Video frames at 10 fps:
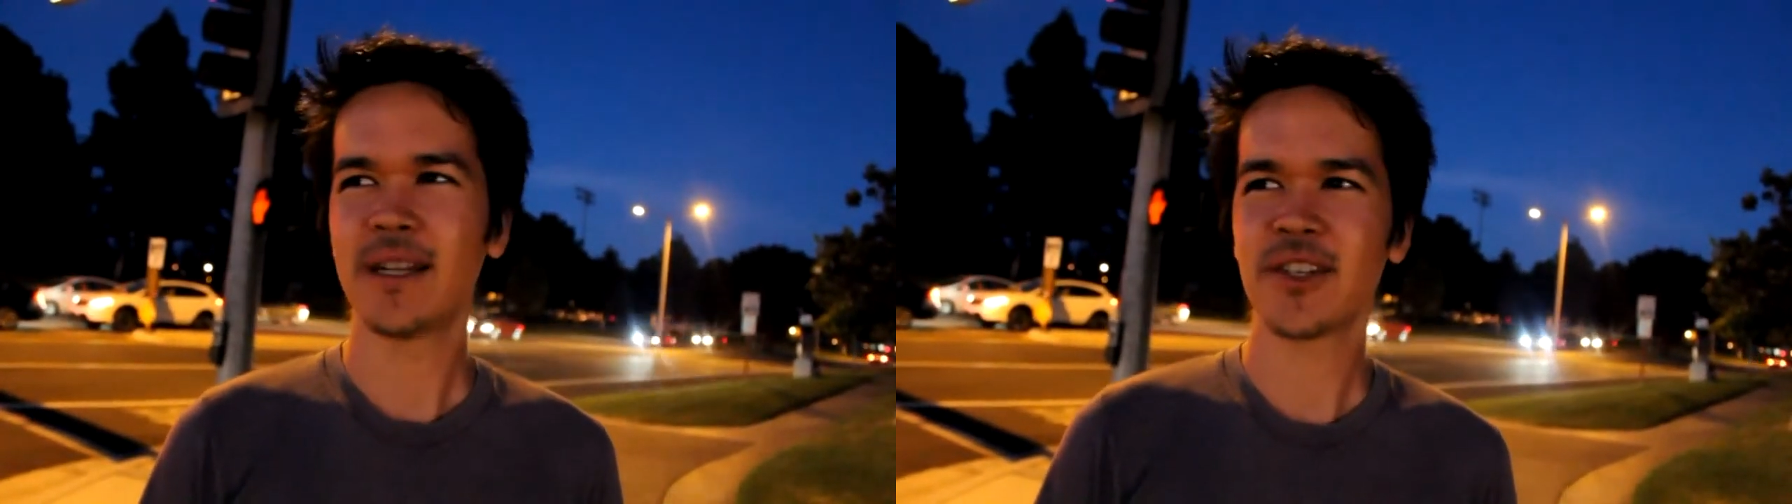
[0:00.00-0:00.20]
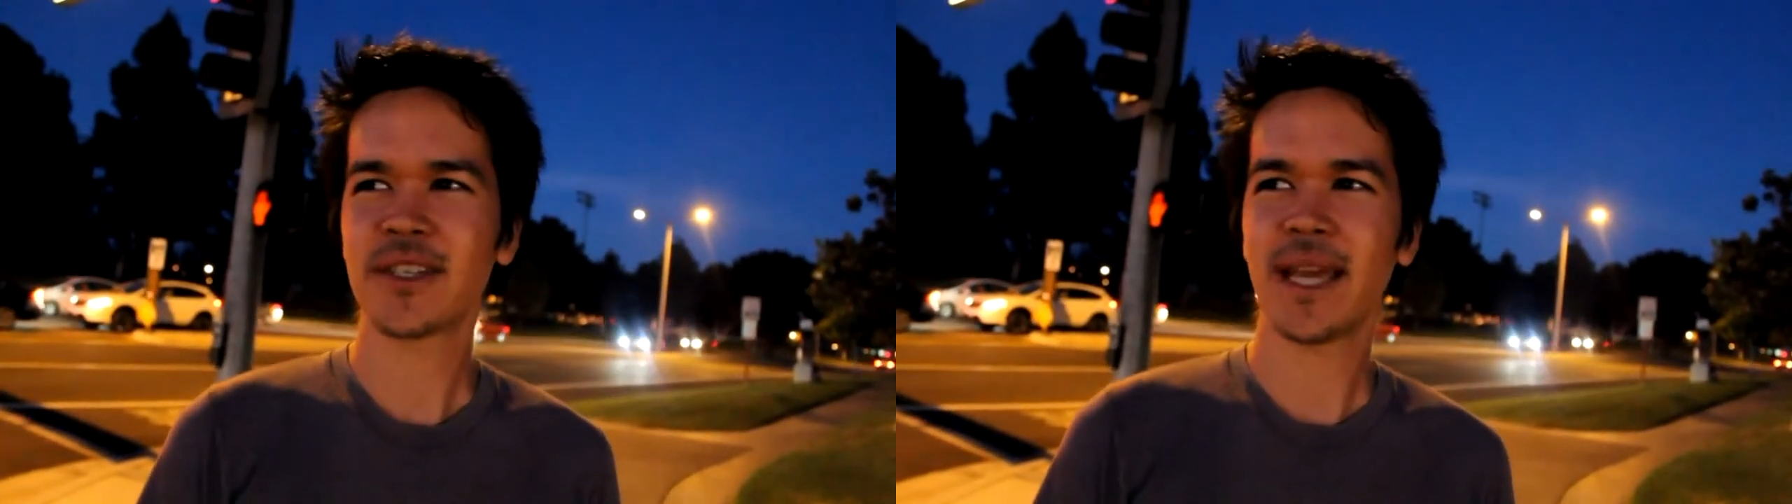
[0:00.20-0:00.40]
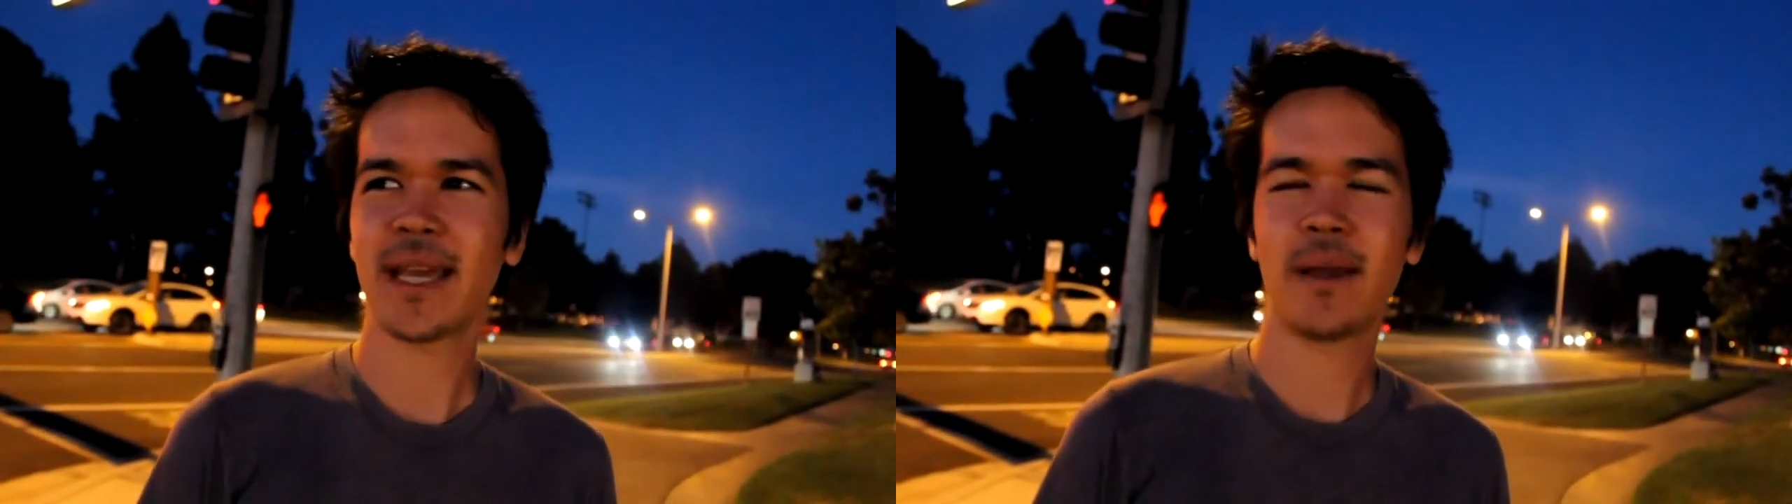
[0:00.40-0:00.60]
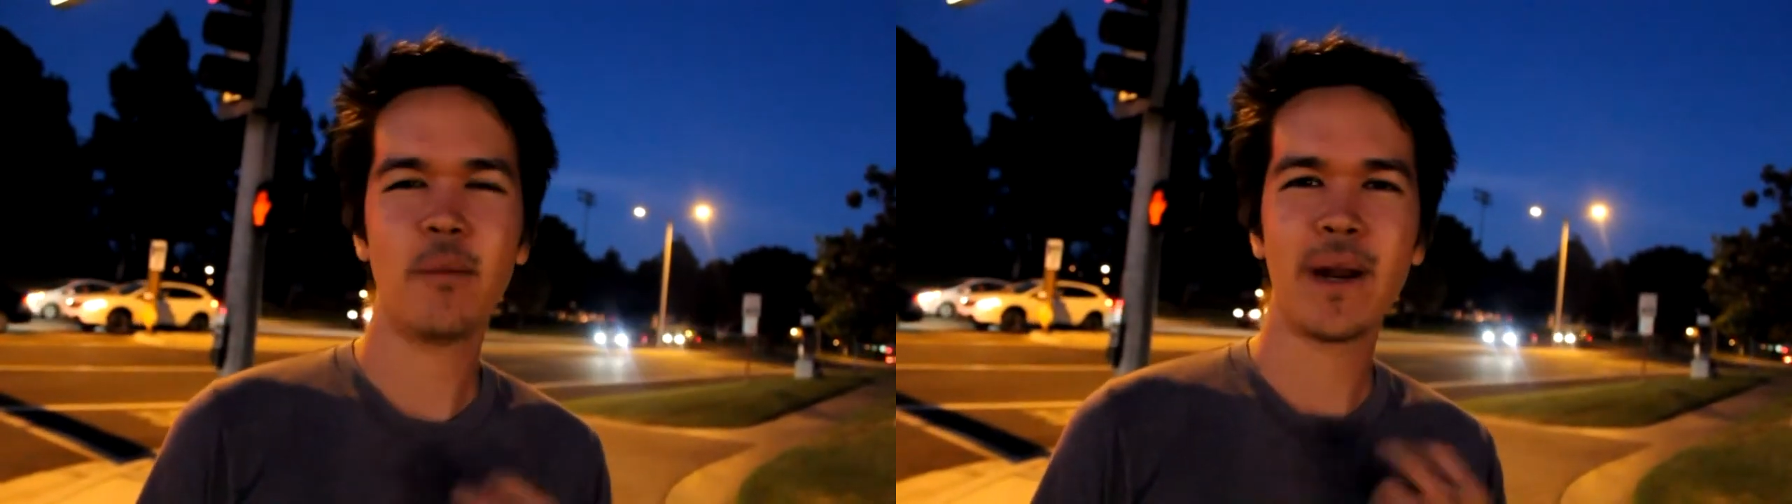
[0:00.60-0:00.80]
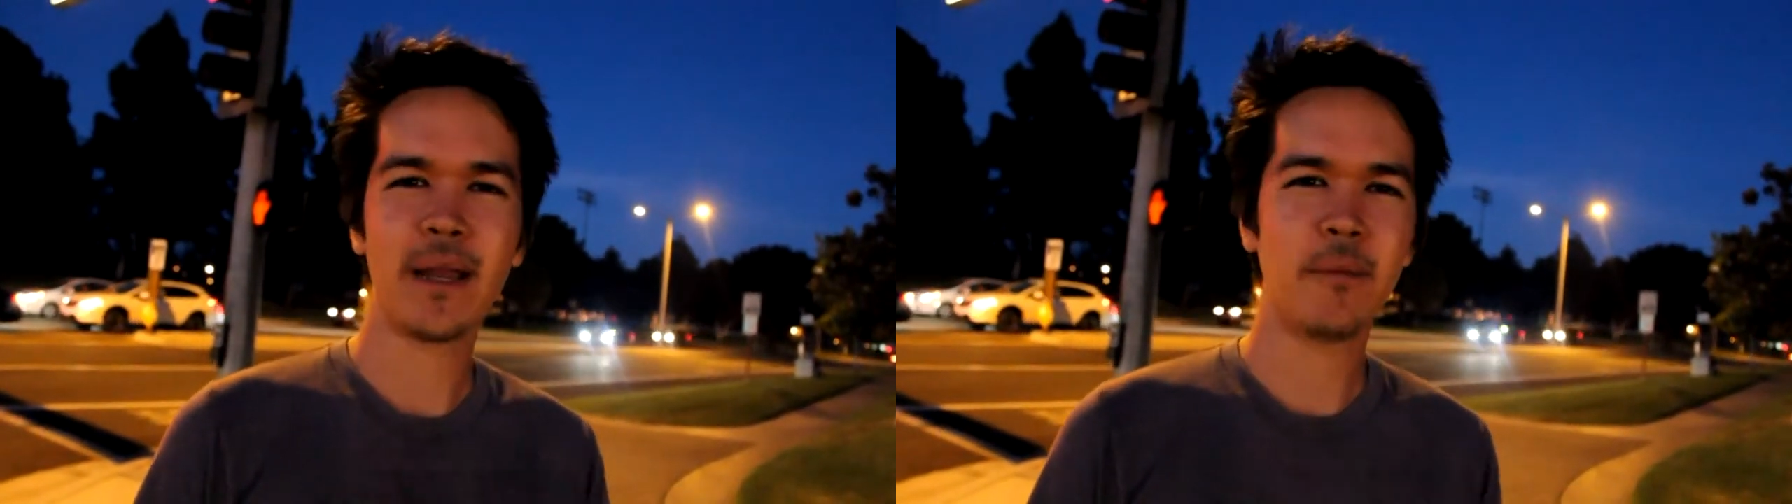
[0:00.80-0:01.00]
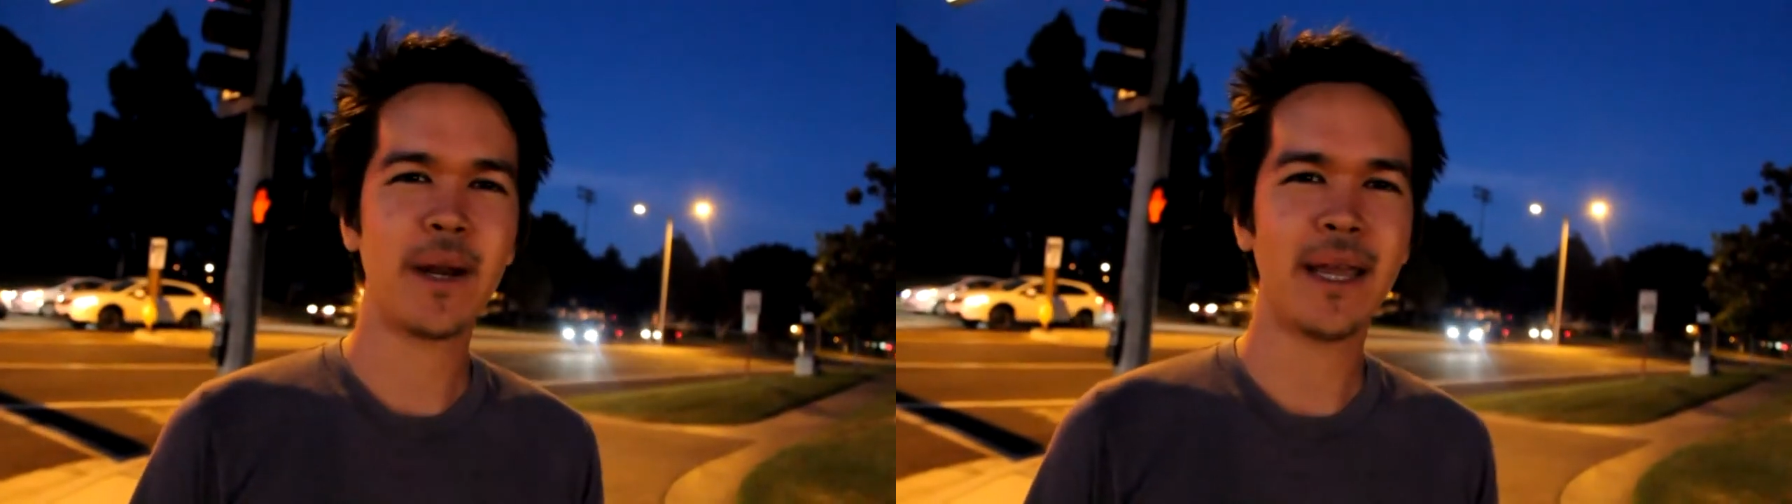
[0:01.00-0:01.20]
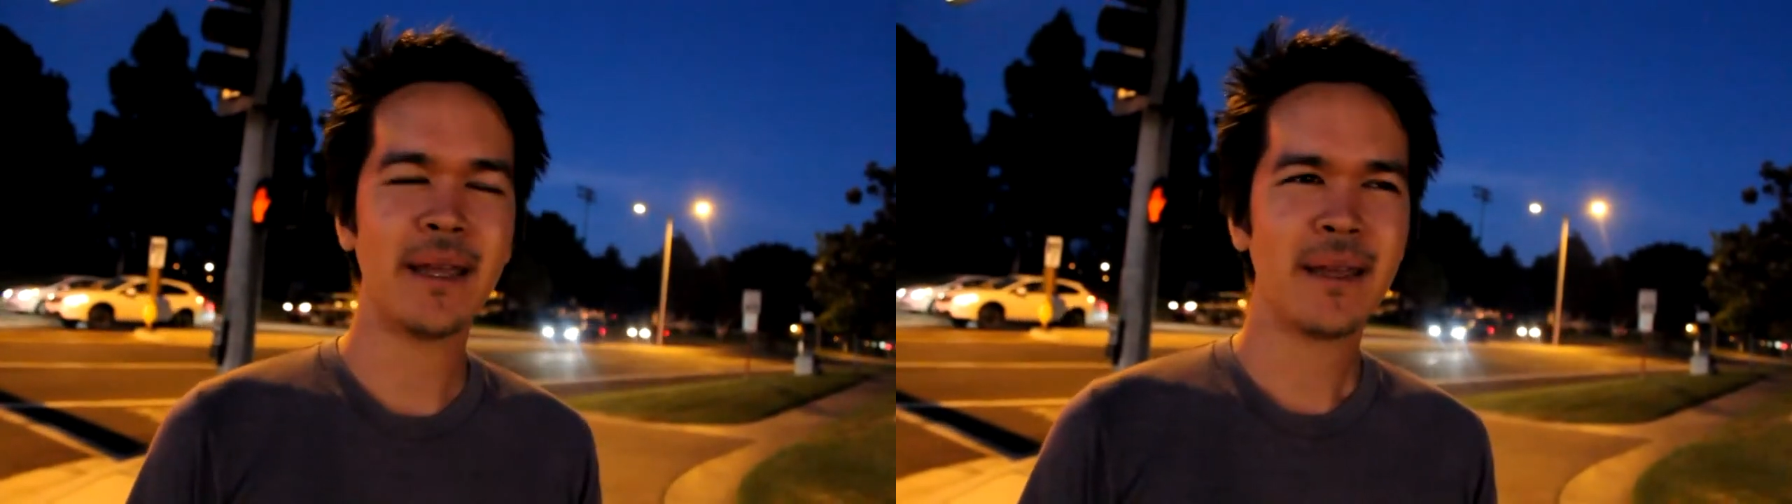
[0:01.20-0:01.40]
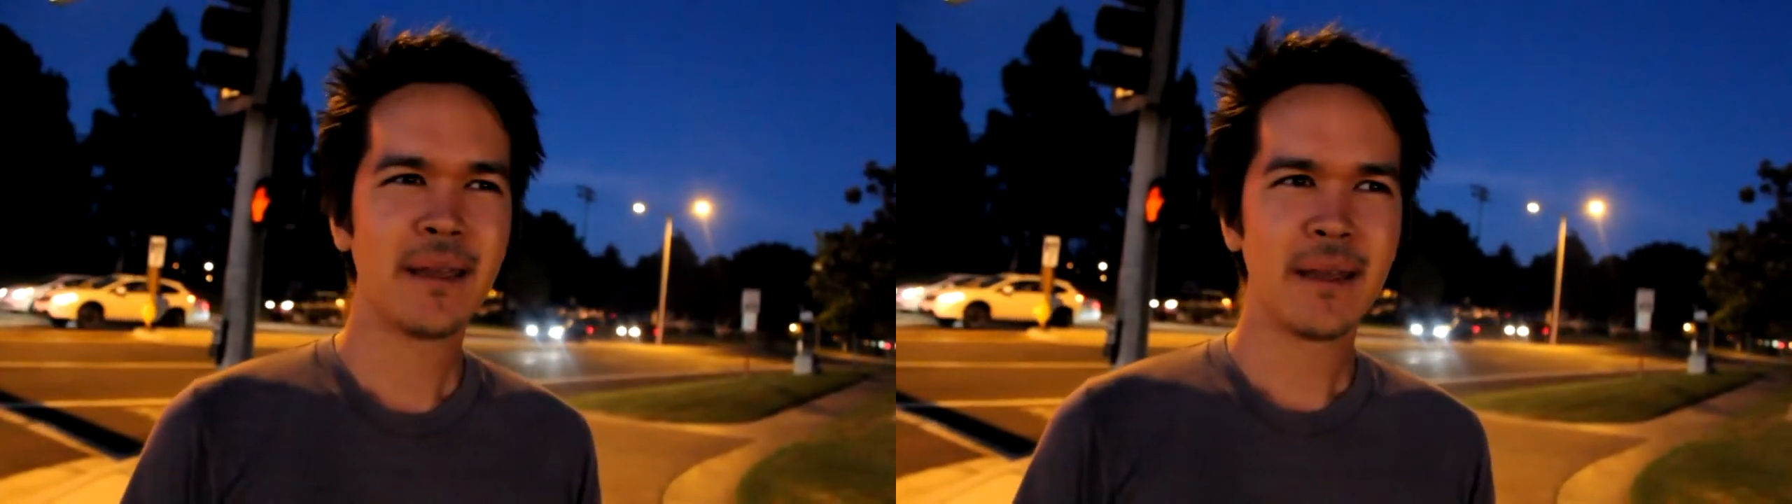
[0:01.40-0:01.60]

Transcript: It's just like when I